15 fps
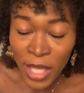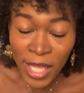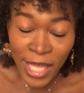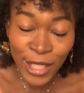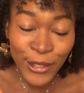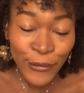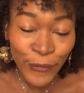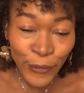
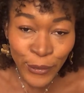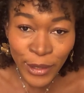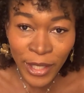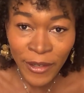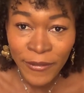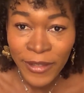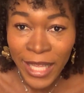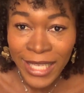it's full
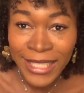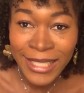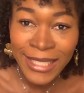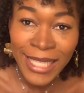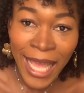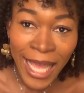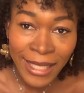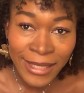of like
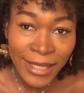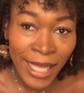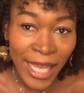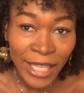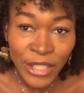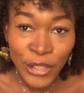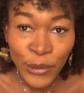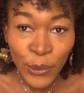snacks
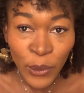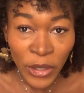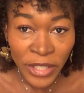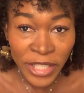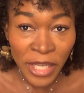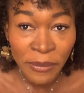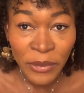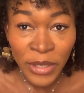that you weren't
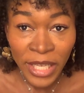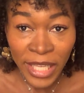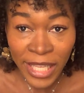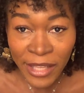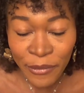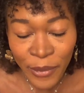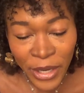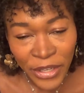able to
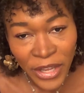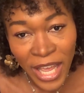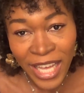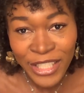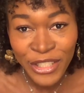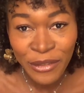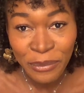eat while you had your